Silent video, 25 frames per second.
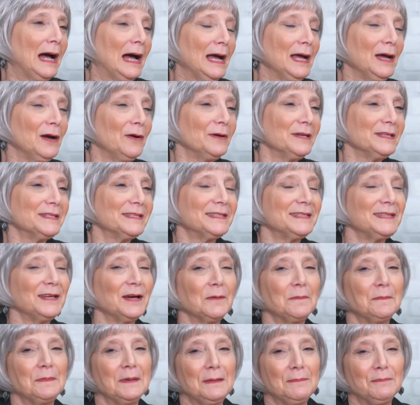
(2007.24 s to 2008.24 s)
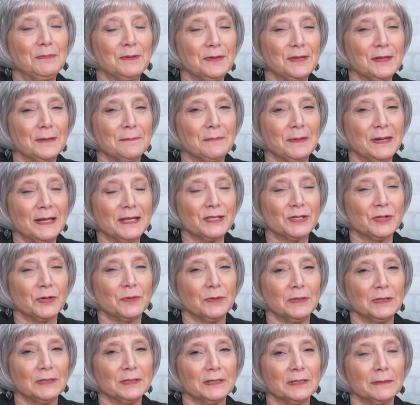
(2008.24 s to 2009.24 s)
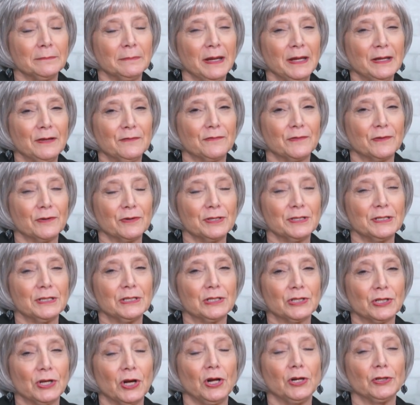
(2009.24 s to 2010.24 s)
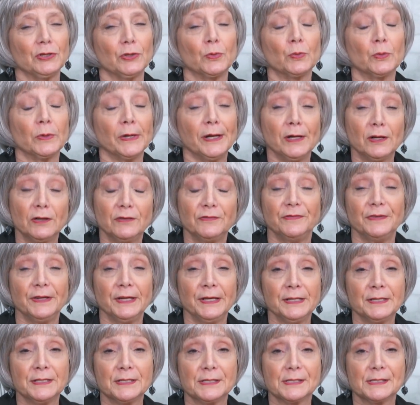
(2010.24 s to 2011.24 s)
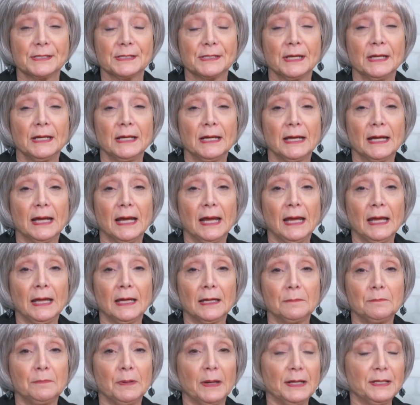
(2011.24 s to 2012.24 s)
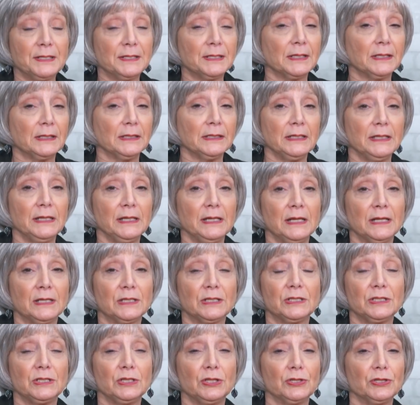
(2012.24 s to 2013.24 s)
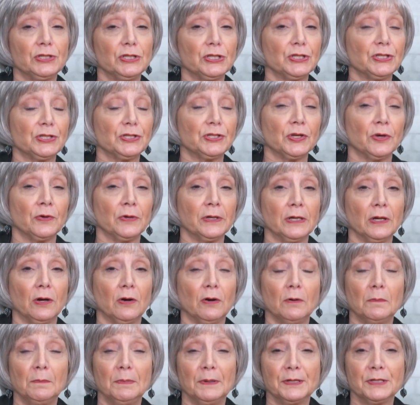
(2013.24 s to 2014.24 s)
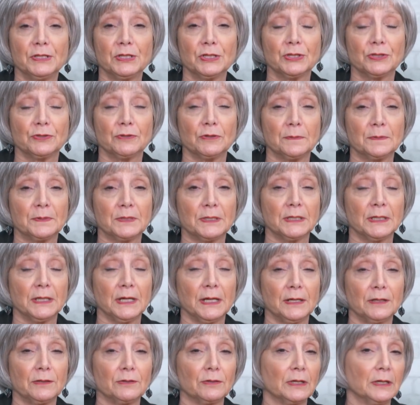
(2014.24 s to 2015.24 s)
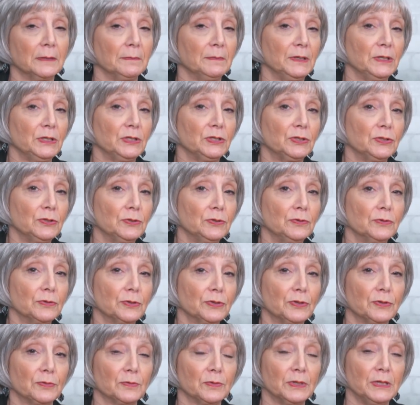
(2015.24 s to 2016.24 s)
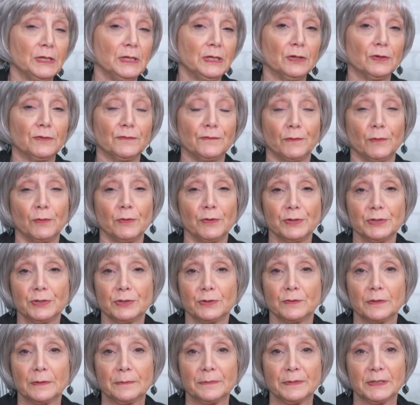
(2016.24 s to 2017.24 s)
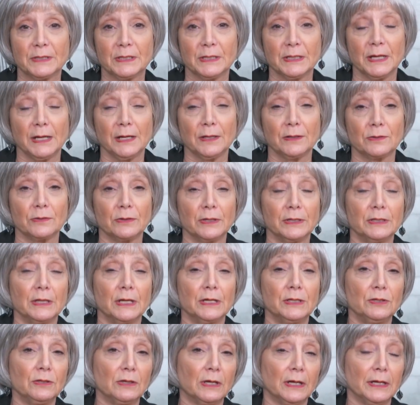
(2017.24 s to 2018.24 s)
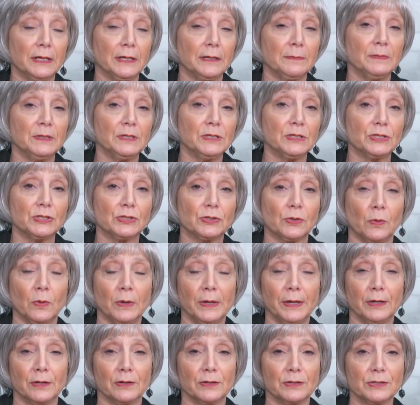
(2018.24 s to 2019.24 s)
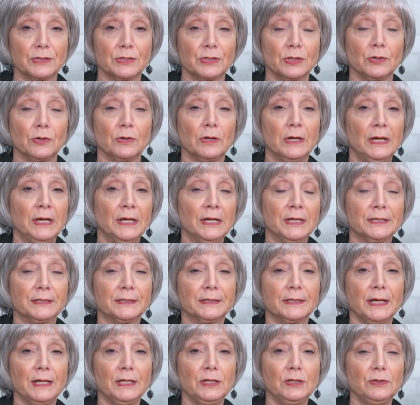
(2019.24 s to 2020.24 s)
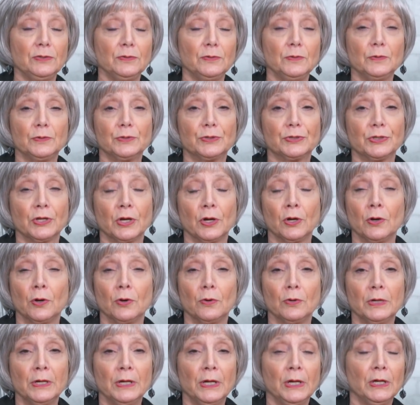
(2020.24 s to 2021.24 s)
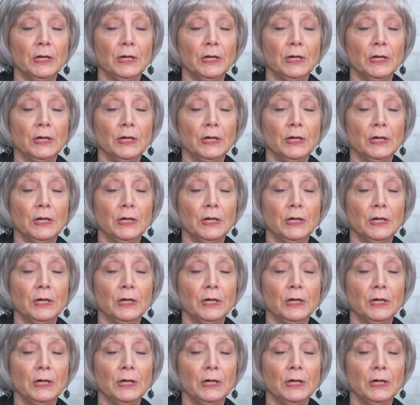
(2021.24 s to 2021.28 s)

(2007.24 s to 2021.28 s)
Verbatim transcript: I always tell people the best quilt to make first is called a rail fence. And basically, it's you're just sewing a whole bunch of strips together. It can be two or three or four strips together, and then you cut them into squares. So say you sew